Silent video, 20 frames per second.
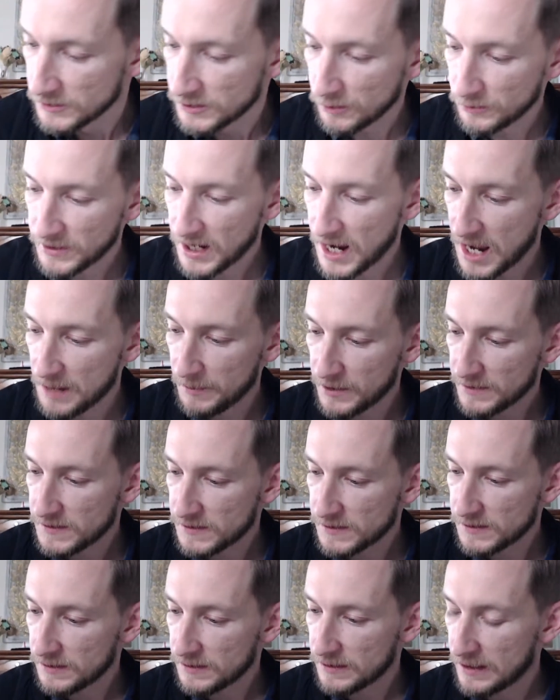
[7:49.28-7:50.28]

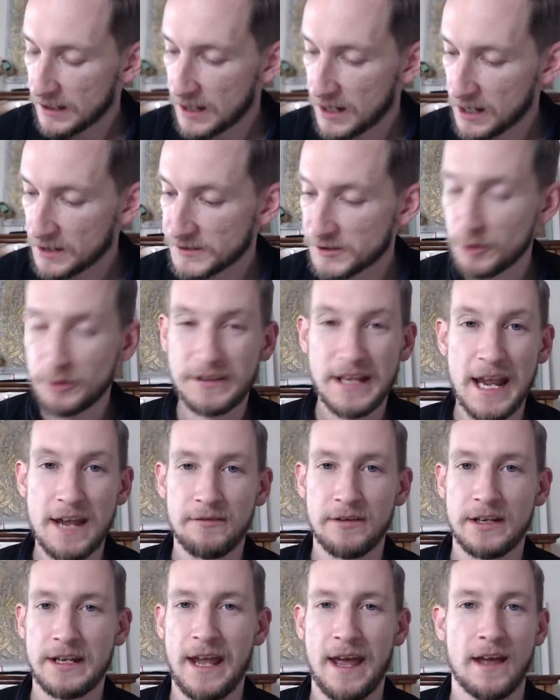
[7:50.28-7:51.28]
Thomas, so
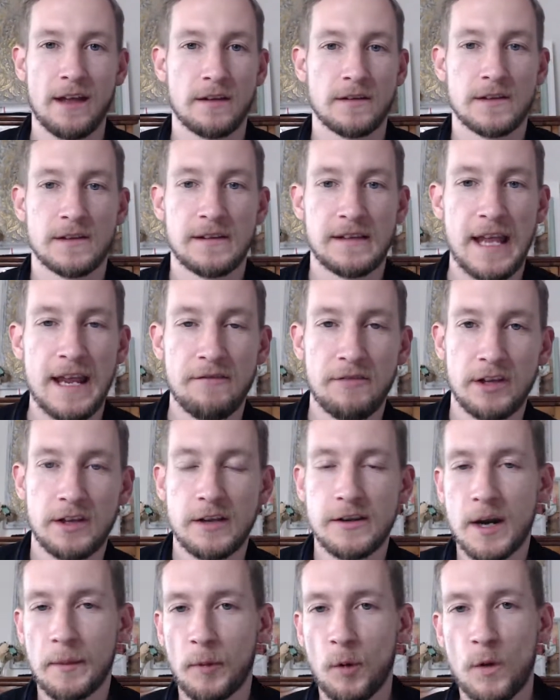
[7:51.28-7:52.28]
David, David,
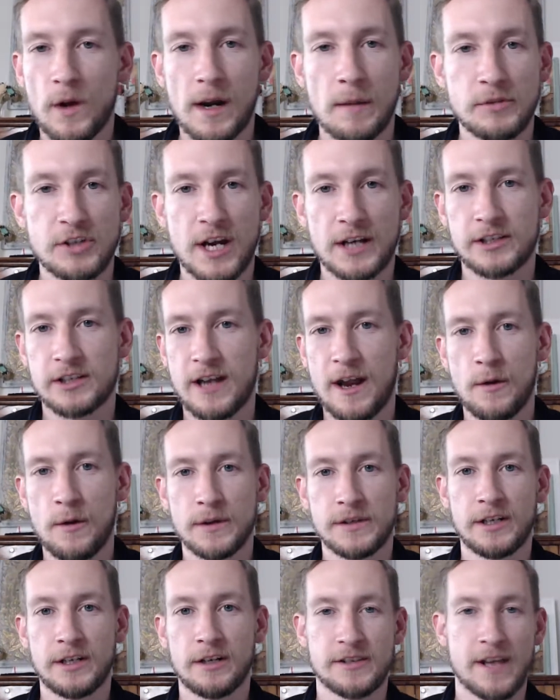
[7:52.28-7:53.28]
the number one objection I
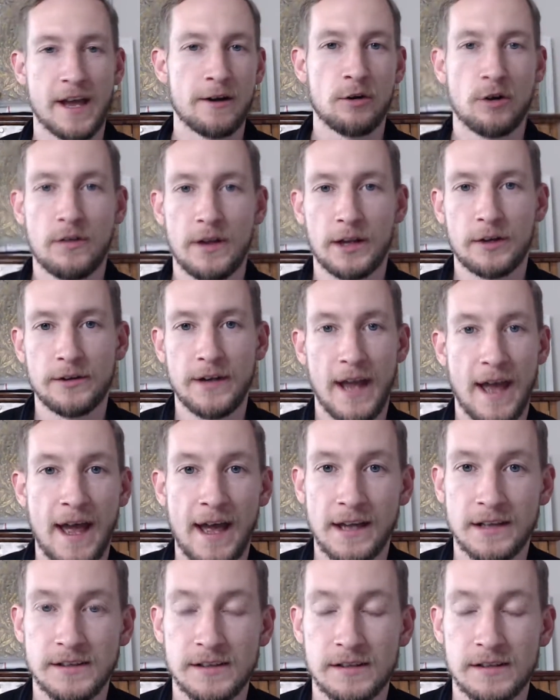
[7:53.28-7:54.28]
always hear is I don't click on the
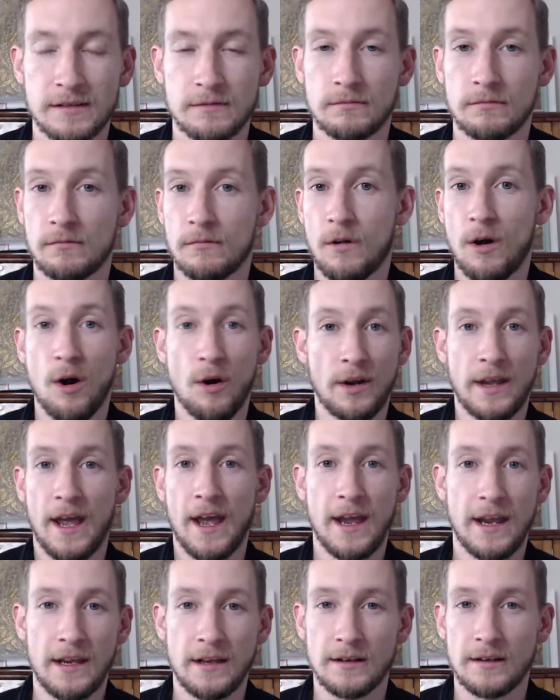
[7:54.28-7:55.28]
ads.
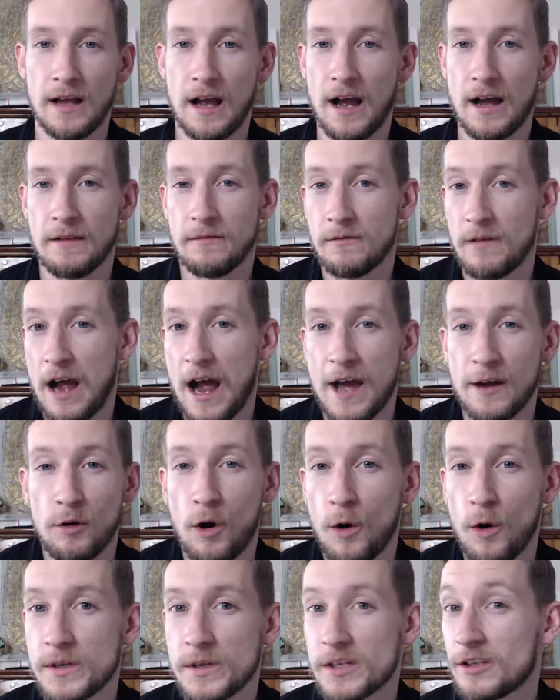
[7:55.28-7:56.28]
Okay, I don't
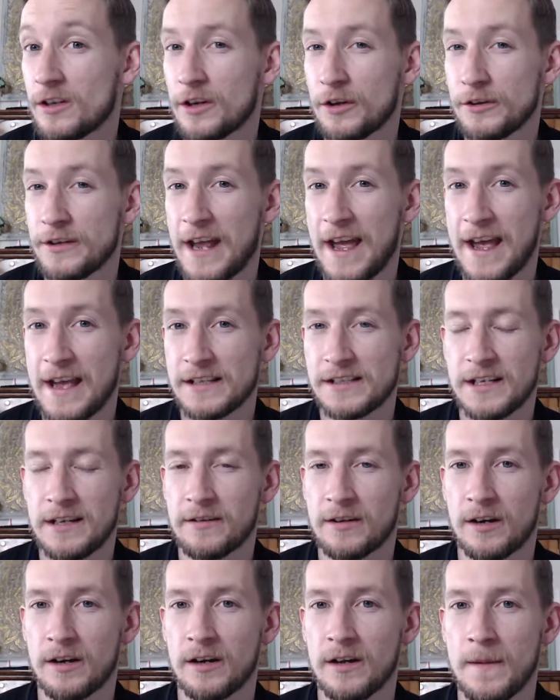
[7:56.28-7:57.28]
always click on the ads
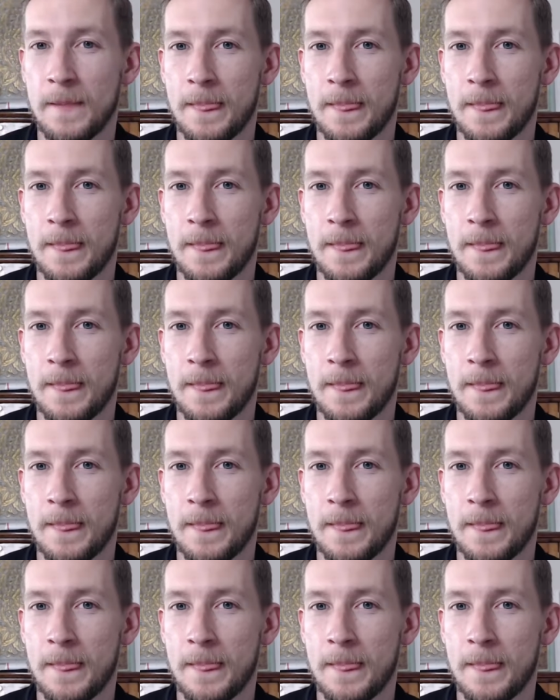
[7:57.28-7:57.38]
either.